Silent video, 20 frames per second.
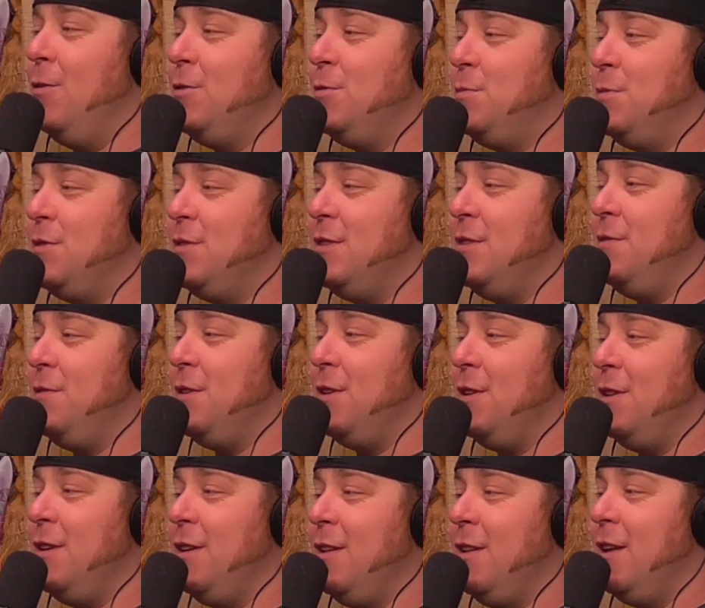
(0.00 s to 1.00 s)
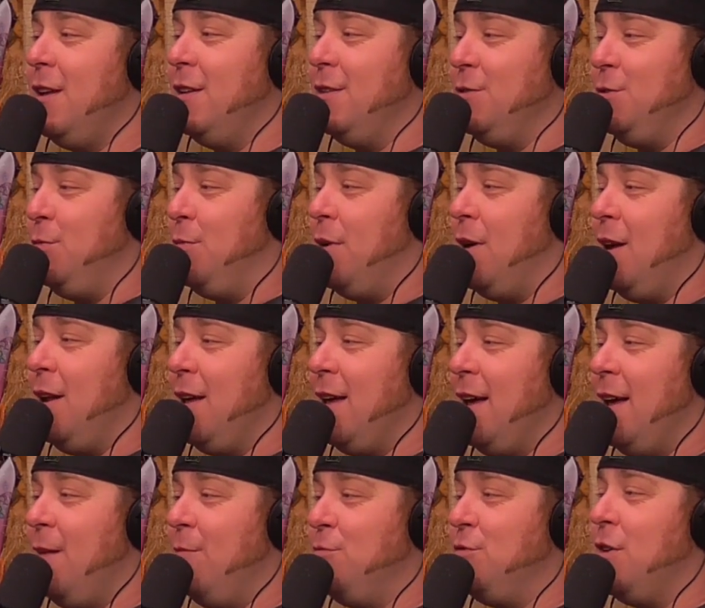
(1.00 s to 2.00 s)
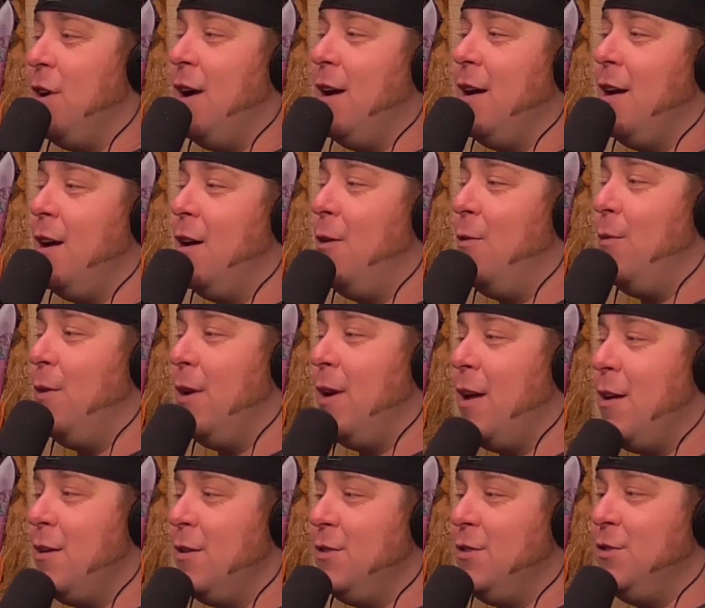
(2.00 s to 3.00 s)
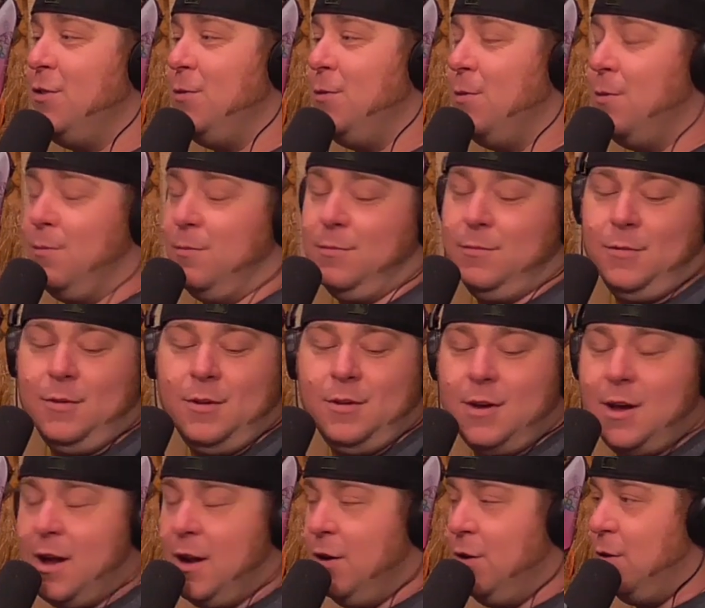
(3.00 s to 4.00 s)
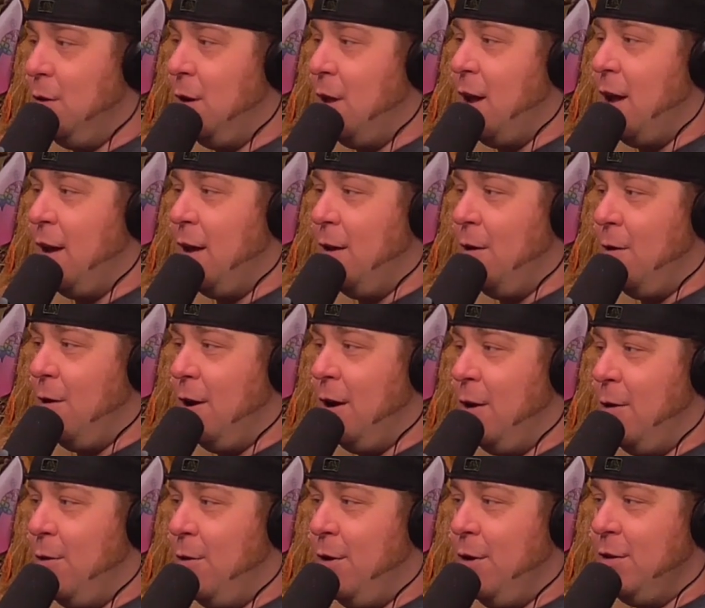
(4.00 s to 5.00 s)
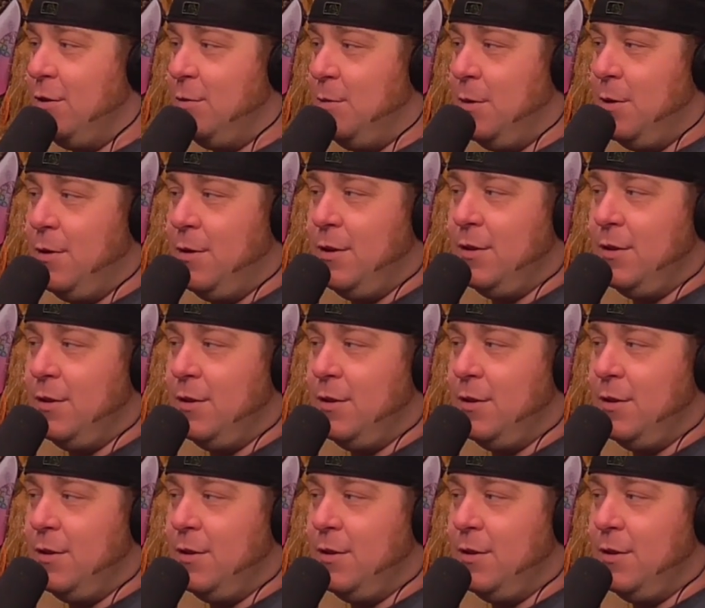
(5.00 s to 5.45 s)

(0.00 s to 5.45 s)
specifically that you probably have tried heroin. How did you like your heroin experience?